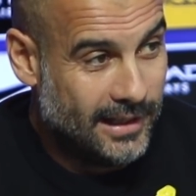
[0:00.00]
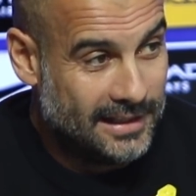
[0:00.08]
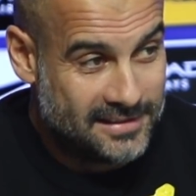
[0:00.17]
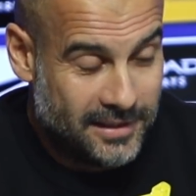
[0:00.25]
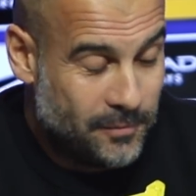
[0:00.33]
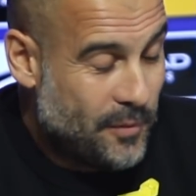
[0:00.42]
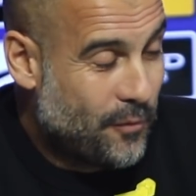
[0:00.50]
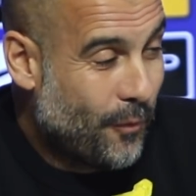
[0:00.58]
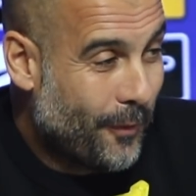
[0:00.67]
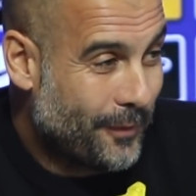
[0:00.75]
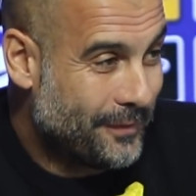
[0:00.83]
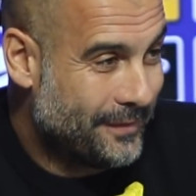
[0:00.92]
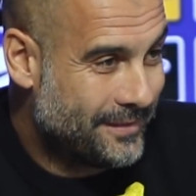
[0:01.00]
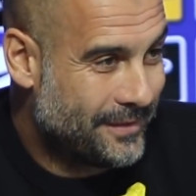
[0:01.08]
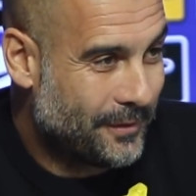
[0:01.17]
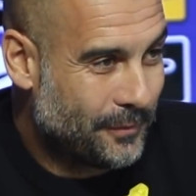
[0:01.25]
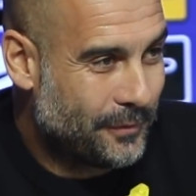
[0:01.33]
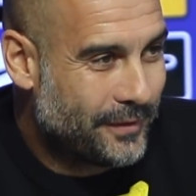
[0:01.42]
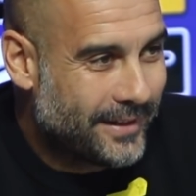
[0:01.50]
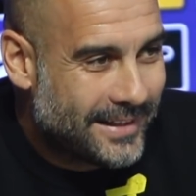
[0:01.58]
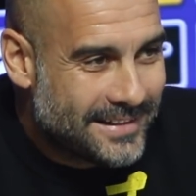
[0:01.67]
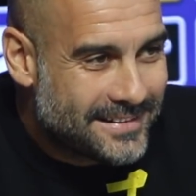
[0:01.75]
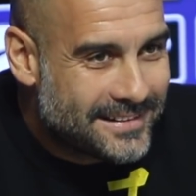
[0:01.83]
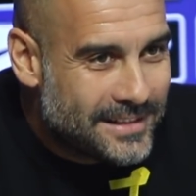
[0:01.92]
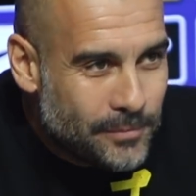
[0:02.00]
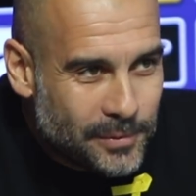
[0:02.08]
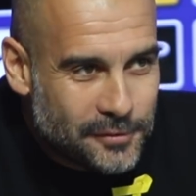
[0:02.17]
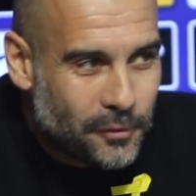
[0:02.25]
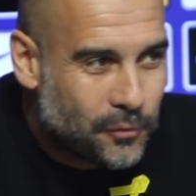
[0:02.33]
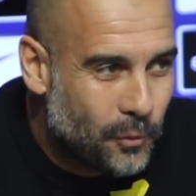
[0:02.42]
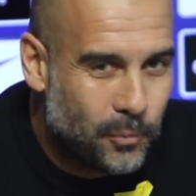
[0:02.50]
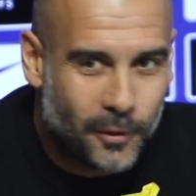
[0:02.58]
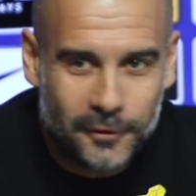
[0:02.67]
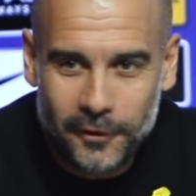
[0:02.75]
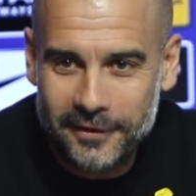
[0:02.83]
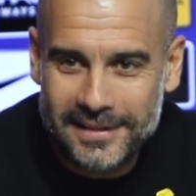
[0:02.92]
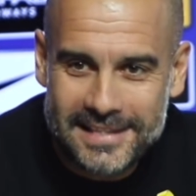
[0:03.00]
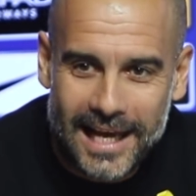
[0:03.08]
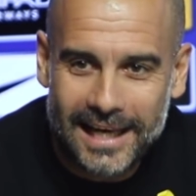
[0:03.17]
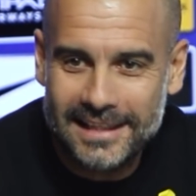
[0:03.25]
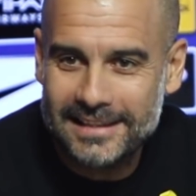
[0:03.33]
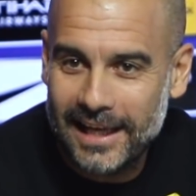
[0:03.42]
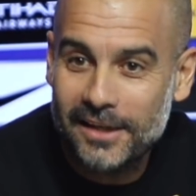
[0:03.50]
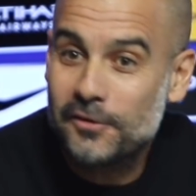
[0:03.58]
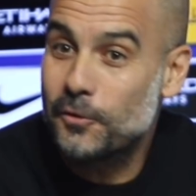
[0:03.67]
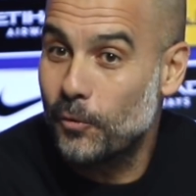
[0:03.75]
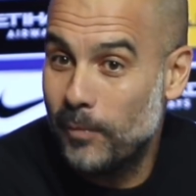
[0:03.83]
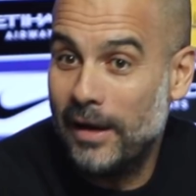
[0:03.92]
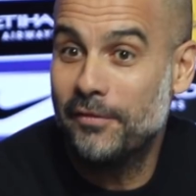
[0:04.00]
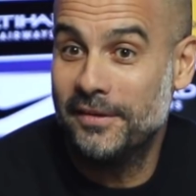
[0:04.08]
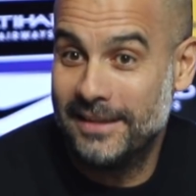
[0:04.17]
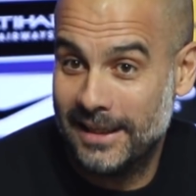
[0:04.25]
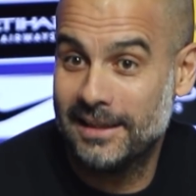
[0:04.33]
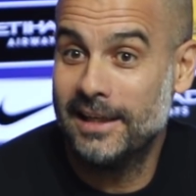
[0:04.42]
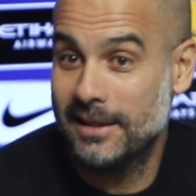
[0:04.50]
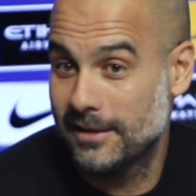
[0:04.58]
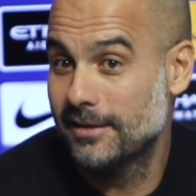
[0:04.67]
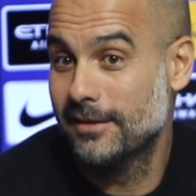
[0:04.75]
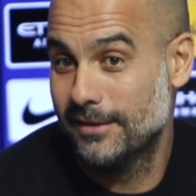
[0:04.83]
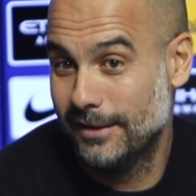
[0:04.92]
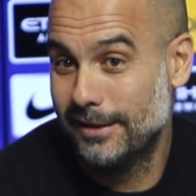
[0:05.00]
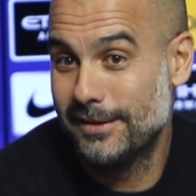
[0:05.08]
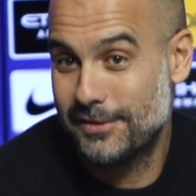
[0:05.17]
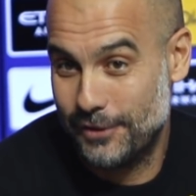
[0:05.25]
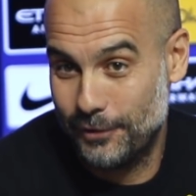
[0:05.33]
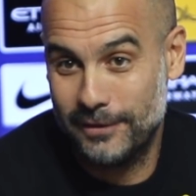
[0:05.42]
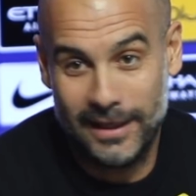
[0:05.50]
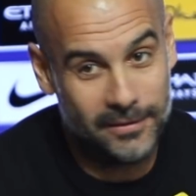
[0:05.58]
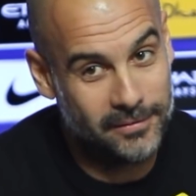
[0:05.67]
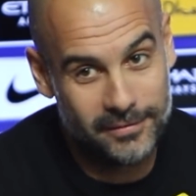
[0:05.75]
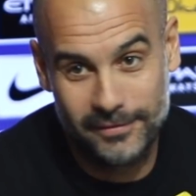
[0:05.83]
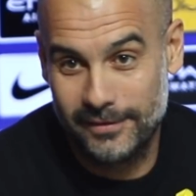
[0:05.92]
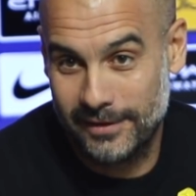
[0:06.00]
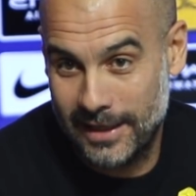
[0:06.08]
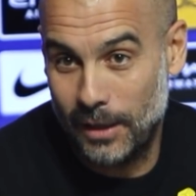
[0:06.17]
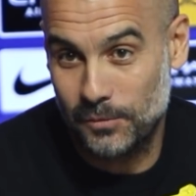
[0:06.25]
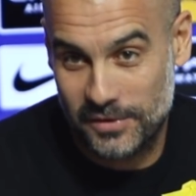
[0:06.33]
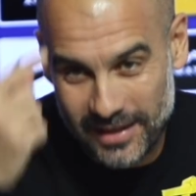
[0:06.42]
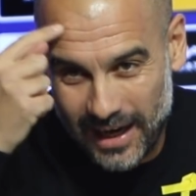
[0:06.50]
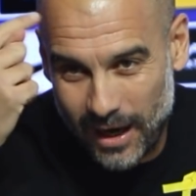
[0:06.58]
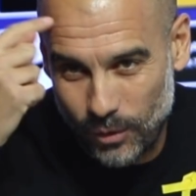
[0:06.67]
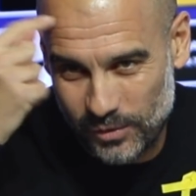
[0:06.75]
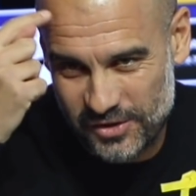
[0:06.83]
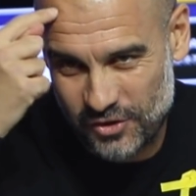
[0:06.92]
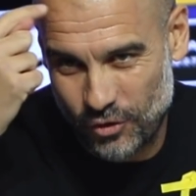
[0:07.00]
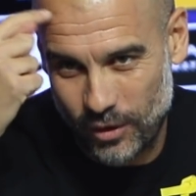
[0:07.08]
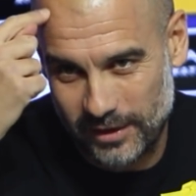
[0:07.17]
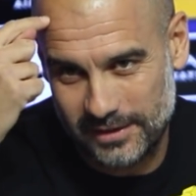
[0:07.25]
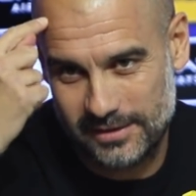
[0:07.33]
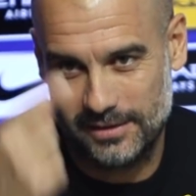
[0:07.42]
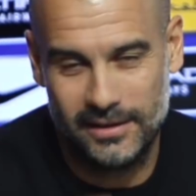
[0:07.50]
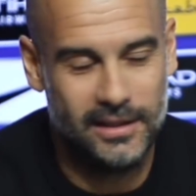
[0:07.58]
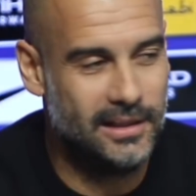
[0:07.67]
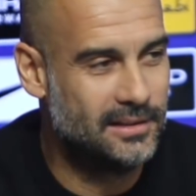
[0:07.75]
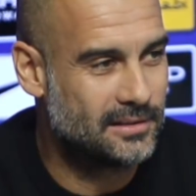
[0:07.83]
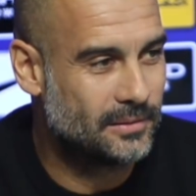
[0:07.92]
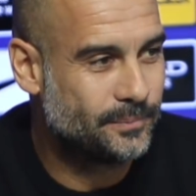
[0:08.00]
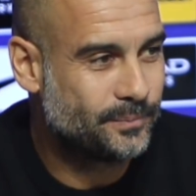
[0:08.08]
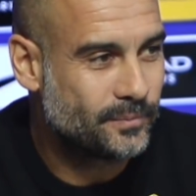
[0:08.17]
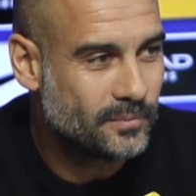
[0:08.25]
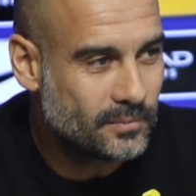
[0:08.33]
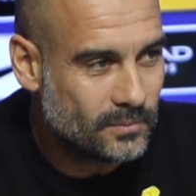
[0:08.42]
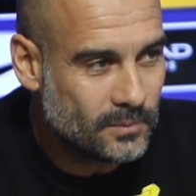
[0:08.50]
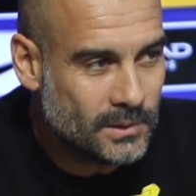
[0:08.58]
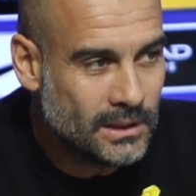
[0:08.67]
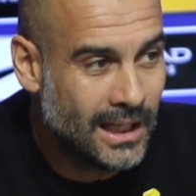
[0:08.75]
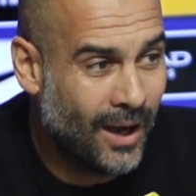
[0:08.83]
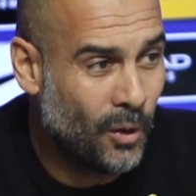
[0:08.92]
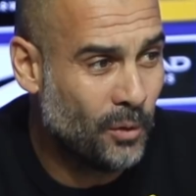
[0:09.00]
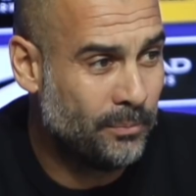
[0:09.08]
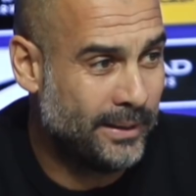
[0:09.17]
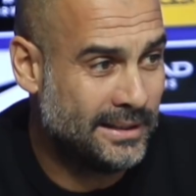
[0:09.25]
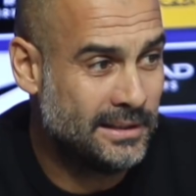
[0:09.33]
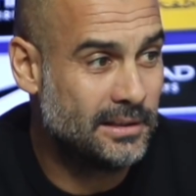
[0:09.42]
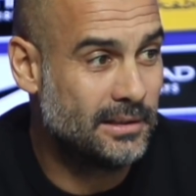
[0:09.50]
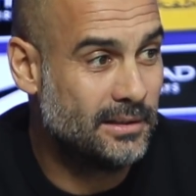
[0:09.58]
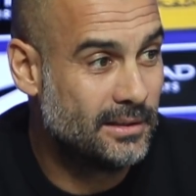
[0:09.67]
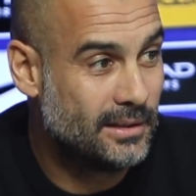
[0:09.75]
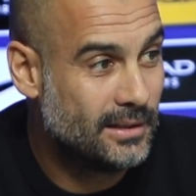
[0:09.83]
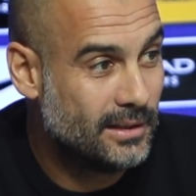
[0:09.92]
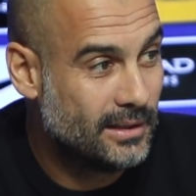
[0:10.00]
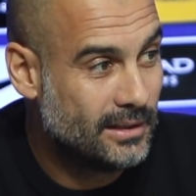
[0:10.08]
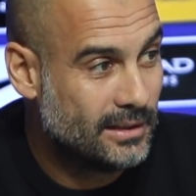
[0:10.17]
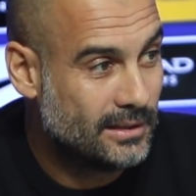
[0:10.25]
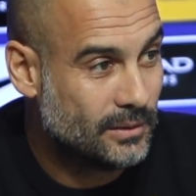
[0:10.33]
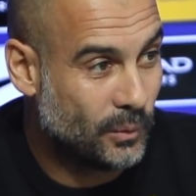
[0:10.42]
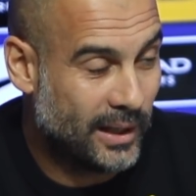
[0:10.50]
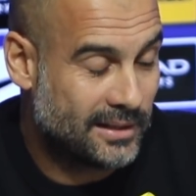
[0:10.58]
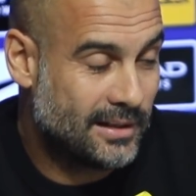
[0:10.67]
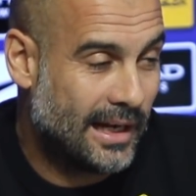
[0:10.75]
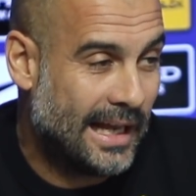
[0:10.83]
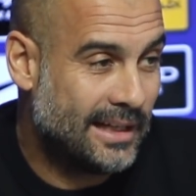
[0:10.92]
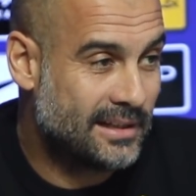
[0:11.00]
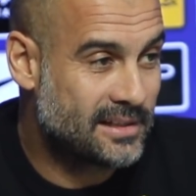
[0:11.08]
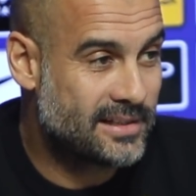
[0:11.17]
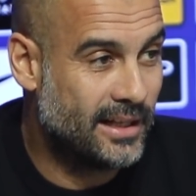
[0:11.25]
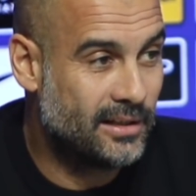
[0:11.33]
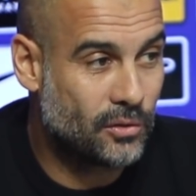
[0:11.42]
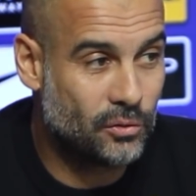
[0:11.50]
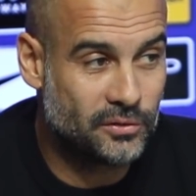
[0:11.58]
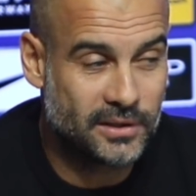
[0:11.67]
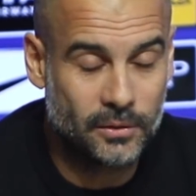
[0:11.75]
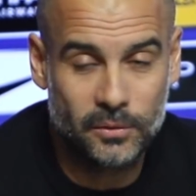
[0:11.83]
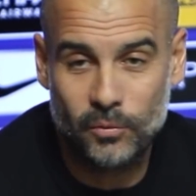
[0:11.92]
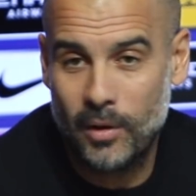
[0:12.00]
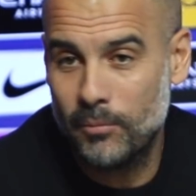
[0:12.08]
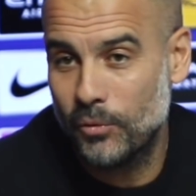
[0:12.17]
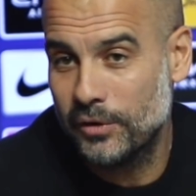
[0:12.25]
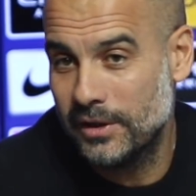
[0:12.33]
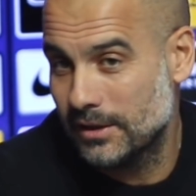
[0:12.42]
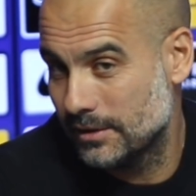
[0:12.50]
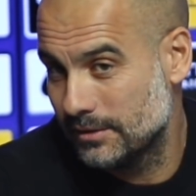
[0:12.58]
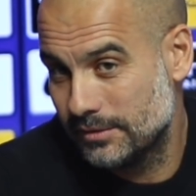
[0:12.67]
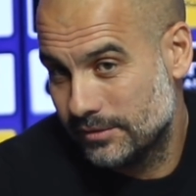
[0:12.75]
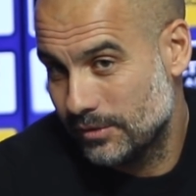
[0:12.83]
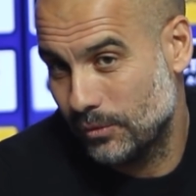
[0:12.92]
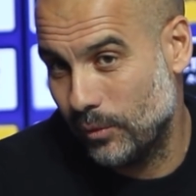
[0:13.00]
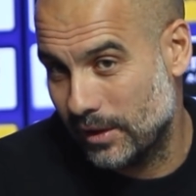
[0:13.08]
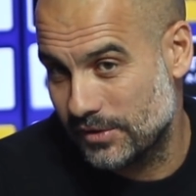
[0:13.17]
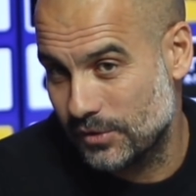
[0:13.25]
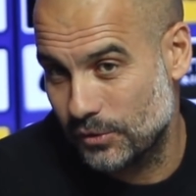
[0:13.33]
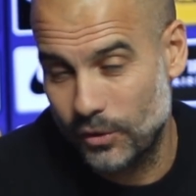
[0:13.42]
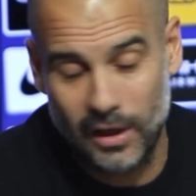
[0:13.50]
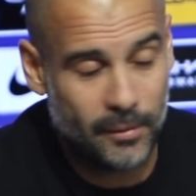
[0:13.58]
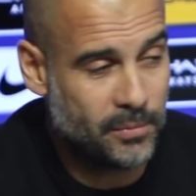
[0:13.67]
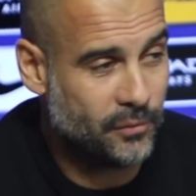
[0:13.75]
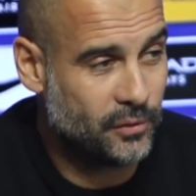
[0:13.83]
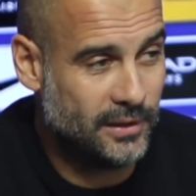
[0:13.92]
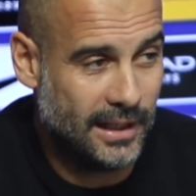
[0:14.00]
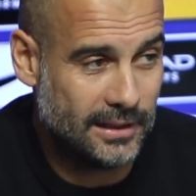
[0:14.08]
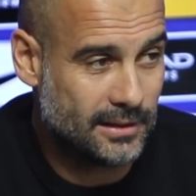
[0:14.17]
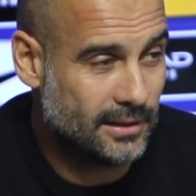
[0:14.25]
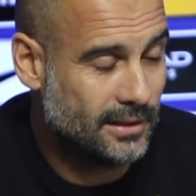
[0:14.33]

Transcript: said before, so his typical of football, not the talent survive in that league. So that counts how strong he is, how competitor. We are delighted to extend the contract with one more year, so we are so happy for that.